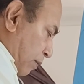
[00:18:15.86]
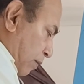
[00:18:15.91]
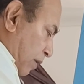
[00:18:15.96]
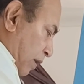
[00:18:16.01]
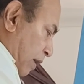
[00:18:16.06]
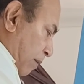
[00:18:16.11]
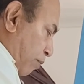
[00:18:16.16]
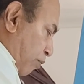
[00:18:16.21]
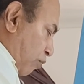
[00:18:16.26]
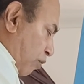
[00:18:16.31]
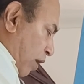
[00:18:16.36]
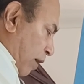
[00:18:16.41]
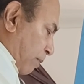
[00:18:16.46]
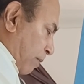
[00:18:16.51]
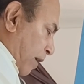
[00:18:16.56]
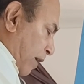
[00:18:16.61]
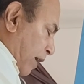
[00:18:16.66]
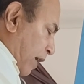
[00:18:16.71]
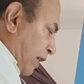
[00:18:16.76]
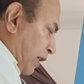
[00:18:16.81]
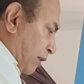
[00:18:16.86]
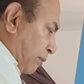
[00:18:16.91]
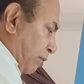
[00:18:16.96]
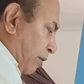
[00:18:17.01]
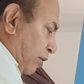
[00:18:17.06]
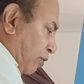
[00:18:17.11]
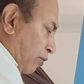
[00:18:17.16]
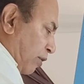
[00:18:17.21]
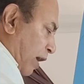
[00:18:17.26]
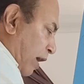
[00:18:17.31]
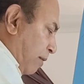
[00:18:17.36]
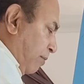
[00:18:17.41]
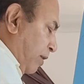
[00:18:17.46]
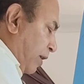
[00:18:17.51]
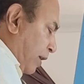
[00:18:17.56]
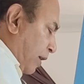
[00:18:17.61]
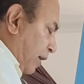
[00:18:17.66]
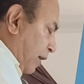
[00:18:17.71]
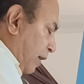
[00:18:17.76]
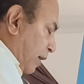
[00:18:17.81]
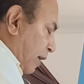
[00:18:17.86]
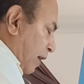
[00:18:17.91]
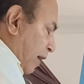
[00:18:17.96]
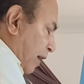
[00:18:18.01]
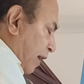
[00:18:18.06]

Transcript: If you convert HP to kVA,